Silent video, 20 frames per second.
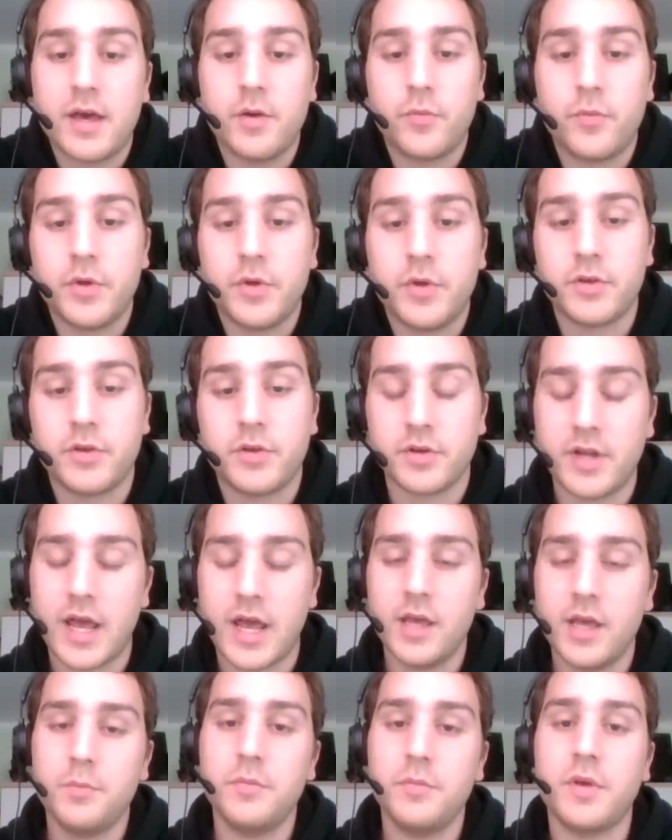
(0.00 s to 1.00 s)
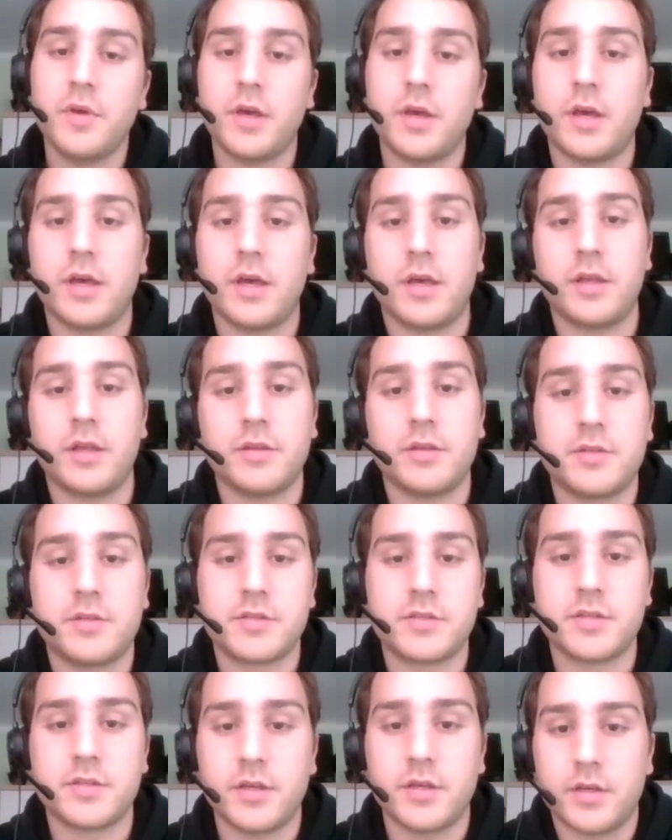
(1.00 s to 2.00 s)
with your name and
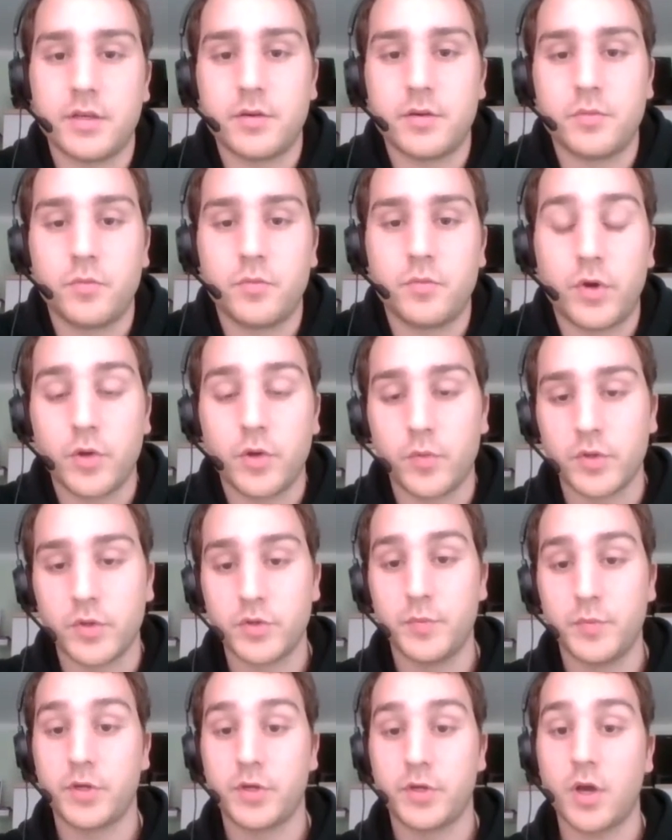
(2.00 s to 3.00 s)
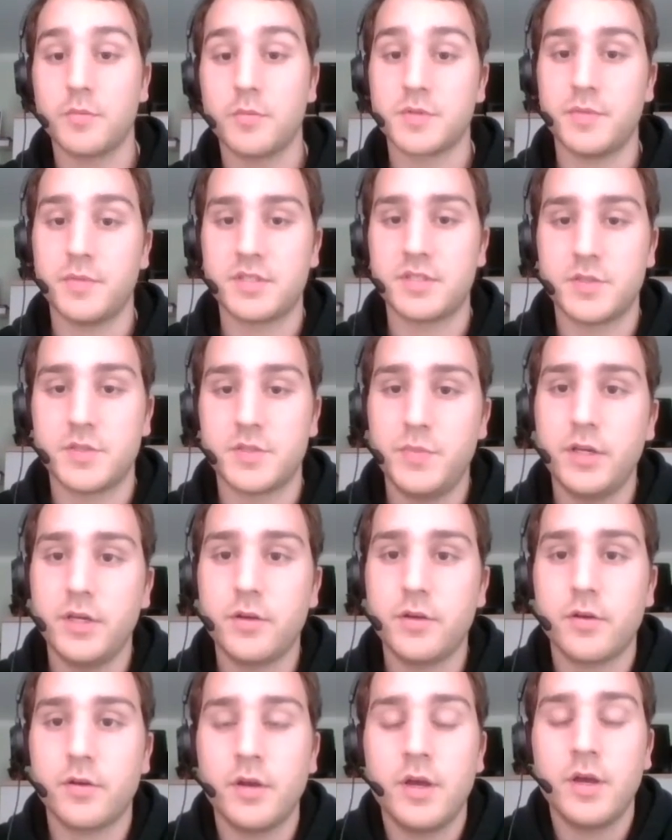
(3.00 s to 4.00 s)
why you want to become semester speaker.